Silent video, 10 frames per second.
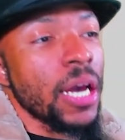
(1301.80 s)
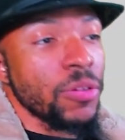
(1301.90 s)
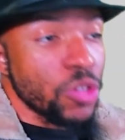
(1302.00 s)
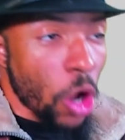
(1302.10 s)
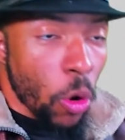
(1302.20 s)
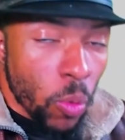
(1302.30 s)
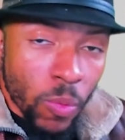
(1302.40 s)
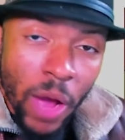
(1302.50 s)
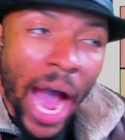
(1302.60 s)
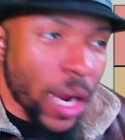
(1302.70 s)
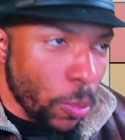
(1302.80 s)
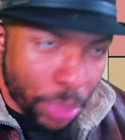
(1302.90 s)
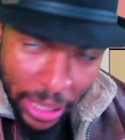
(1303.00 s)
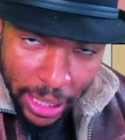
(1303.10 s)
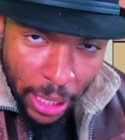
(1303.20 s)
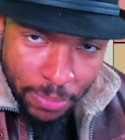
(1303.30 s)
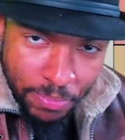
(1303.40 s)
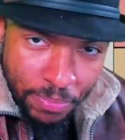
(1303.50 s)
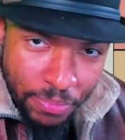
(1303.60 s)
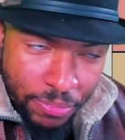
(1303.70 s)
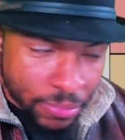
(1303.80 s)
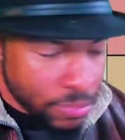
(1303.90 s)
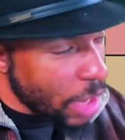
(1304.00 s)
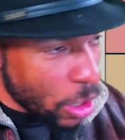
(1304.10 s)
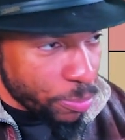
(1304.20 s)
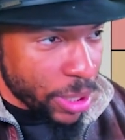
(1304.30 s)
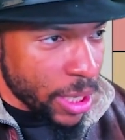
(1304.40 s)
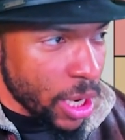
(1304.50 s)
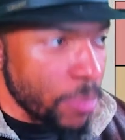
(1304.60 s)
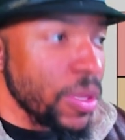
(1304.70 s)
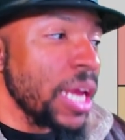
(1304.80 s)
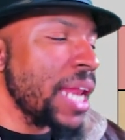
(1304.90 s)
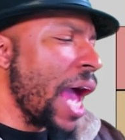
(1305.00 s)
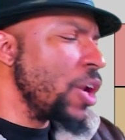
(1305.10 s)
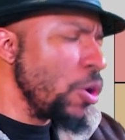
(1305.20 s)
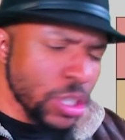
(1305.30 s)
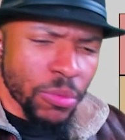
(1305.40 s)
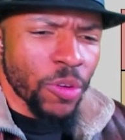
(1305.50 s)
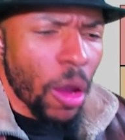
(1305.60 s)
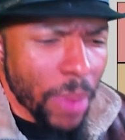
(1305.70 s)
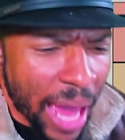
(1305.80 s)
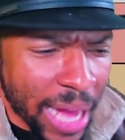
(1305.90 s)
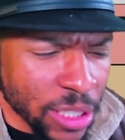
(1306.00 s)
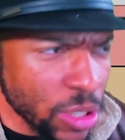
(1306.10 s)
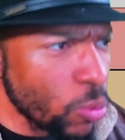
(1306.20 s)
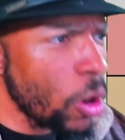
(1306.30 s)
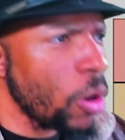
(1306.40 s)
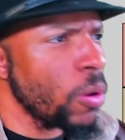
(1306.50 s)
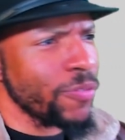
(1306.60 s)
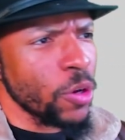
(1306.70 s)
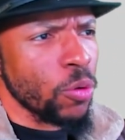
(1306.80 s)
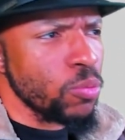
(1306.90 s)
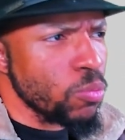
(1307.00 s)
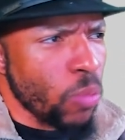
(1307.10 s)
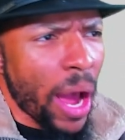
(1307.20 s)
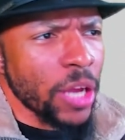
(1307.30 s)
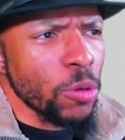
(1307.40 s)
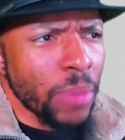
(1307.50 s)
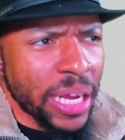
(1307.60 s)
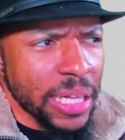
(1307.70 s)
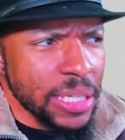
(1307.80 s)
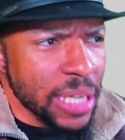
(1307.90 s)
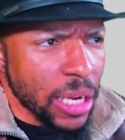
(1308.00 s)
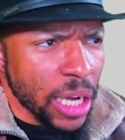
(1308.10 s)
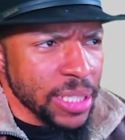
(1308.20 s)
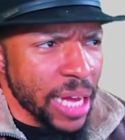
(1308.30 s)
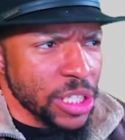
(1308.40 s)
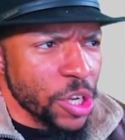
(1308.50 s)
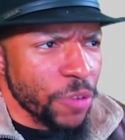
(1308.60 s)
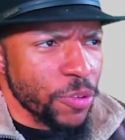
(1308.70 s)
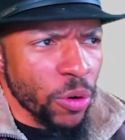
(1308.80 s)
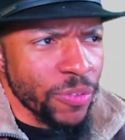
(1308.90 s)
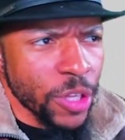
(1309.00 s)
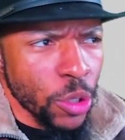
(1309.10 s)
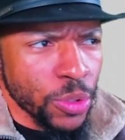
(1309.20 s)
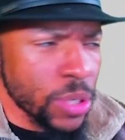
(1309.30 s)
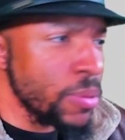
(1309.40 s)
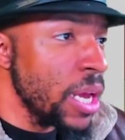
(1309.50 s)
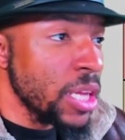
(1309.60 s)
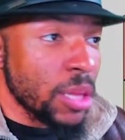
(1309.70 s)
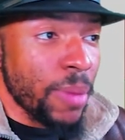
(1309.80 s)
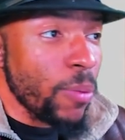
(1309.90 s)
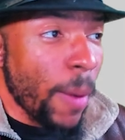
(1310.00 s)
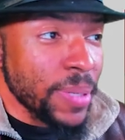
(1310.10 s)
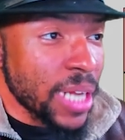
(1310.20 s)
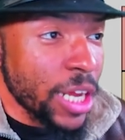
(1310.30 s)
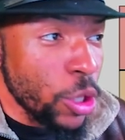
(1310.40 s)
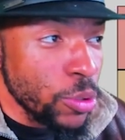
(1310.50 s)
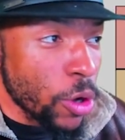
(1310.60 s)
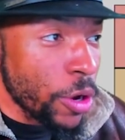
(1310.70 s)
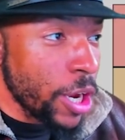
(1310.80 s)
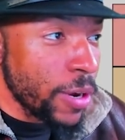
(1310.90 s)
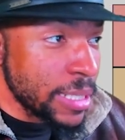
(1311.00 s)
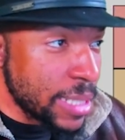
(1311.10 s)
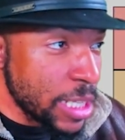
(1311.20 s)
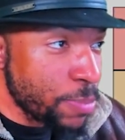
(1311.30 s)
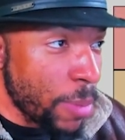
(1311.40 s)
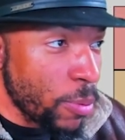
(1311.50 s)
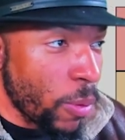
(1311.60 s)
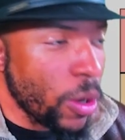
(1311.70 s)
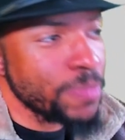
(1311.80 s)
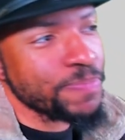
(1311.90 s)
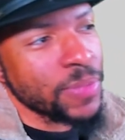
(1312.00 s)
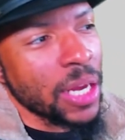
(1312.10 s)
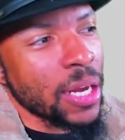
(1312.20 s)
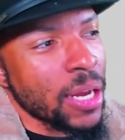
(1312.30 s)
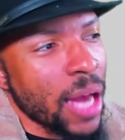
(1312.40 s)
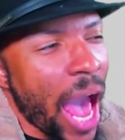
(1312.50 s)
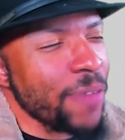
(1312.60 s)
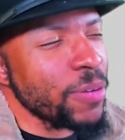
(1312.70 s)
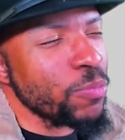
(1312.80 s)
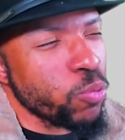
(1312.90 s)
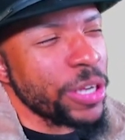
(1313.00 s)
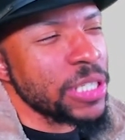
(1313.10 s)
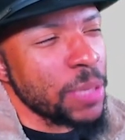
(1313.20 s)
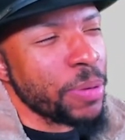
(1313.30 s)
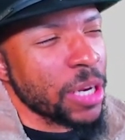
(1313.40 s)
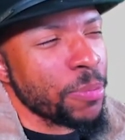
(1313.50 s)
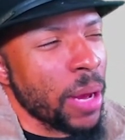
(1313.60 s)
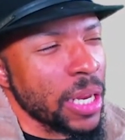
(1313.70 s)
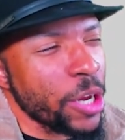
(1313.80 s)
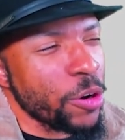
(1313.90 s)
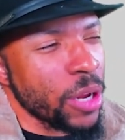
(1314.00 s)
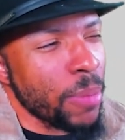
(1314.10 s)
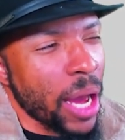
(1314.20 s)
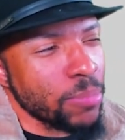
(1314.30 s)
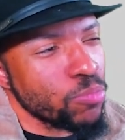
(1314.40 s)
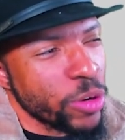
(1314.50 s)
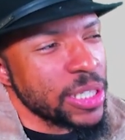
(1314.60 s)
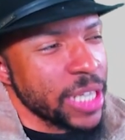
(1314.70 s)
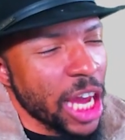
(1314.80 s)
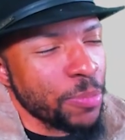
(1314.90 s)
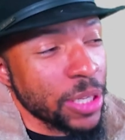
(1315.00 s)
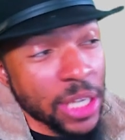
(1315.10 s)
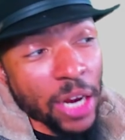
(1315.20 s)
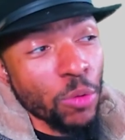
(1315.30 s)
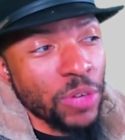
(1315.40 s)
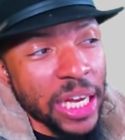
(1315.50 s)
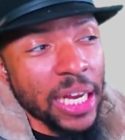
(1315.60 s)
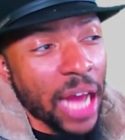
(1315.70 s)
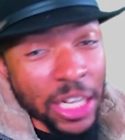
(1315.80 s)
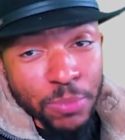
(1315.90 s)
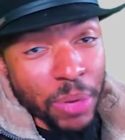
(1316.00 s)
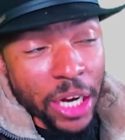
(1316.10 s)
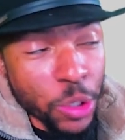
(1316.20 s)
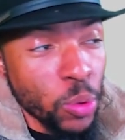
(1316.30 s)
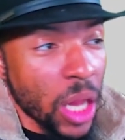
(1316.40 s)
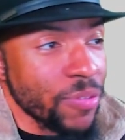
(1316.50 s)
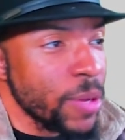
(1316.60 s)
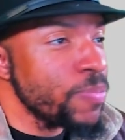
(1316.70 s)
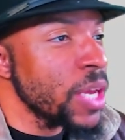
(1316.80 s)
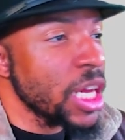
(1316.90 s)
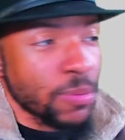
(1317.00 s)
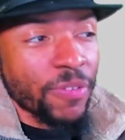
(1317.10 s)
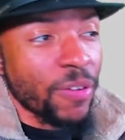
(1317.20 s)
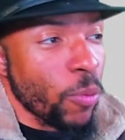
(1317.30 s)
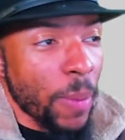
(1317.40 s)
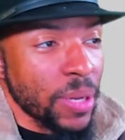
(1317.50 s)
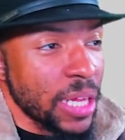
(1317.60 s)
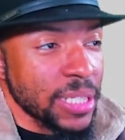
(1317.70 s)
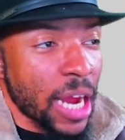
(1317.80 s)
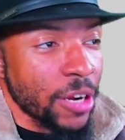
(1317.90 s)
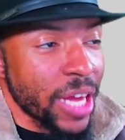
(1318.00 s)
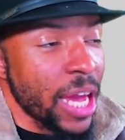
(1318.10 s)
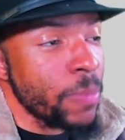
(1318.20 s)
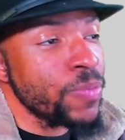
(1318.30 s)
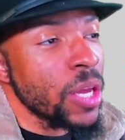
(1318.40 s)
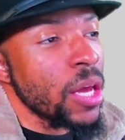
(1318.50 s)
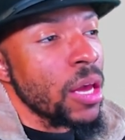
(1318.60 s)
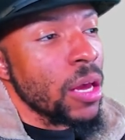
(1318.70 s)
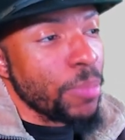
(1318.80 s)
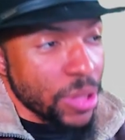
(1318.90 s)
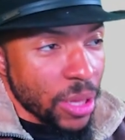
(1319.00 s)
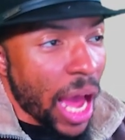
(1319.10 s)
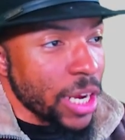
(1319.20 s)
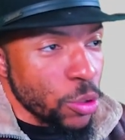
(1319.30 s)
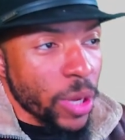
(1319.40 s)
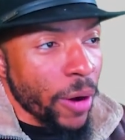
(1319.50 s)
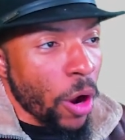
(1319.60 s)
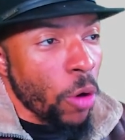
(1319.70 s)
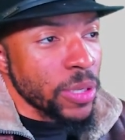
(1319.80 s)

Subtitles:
Though I don't pick it up. Now I know some of y'all may ask us, well, why are you making these guns S tier if you don't even use them? The main weapons that I use on here is this puppy. Well, I haven't recently picked up in my recent gameplays because I don't need it, but I do love it. It's my favorite weapon in the entire game. But I do carry always